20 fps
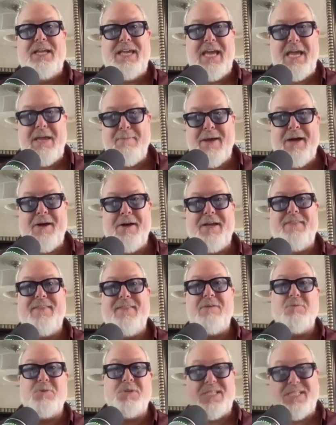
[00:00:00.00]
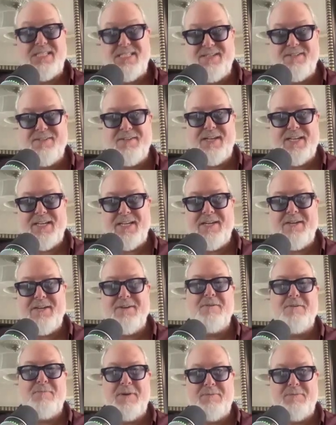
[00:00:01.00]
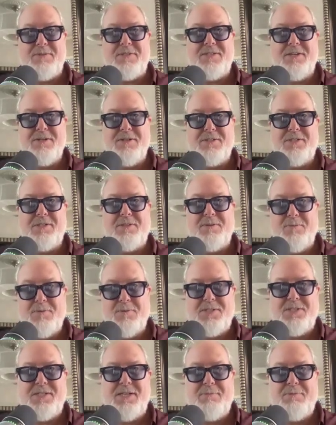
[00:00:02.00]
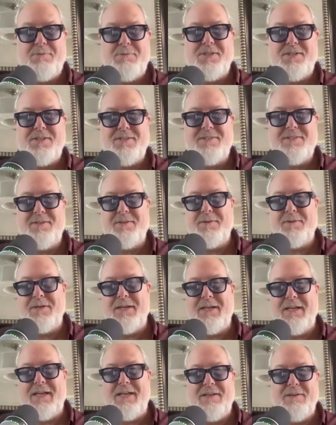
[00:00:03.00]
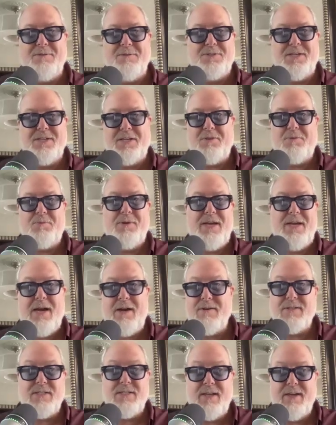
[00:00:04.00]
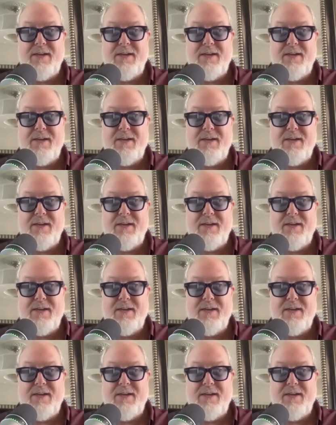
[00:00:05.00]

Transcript: came out, and they were still, I could hear them upstairs at the reception. So it was like 3 hours